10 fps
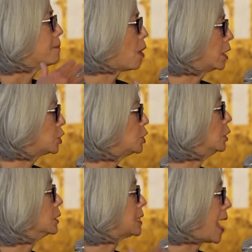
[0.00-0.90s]

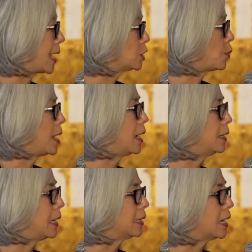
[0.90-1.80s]
marginal tax rate on
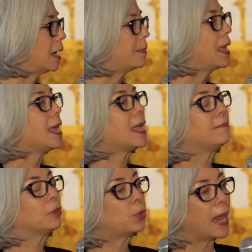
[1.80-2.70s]
income, it
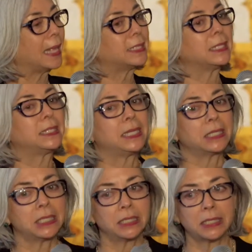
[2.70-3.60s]
creates a
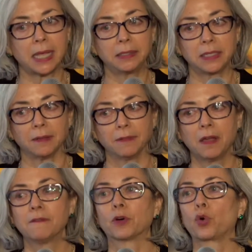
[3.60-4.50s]
disincentive
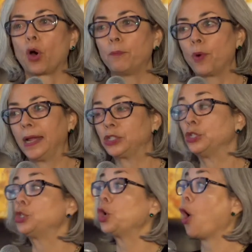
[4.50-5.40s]
for
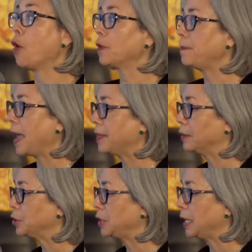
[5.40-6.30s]
corporations to overpay their
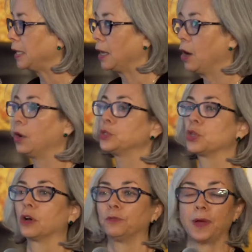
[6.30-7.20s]
CEOs or
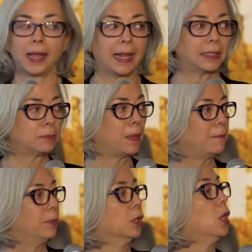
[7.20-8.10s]
their finance
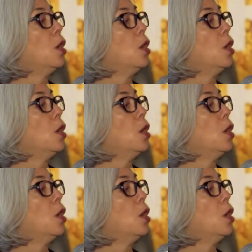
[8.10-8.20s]
people,